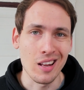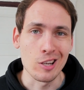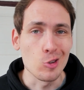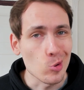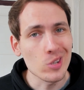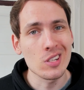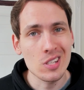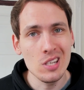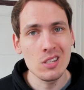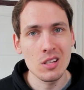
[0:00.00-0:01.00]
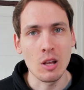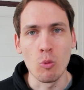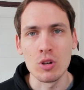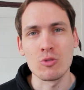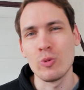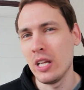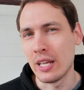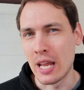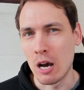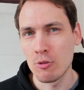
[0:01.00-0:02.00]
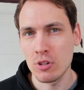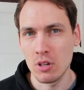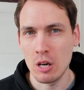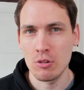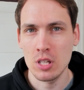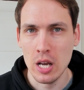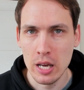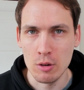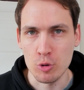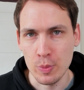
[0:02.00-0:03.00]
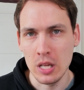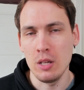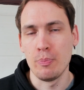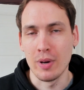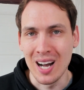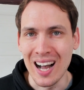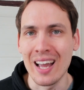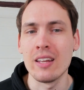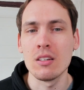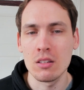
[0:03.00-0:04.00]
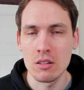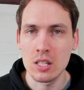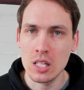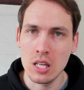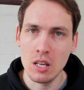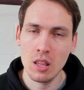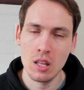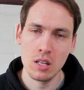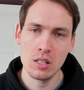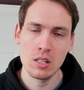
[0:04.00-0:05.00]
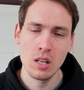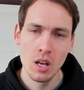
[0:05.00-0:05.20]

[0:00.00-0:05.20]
during the season that wasn't really announced on our side. It was mainly behind the scene things.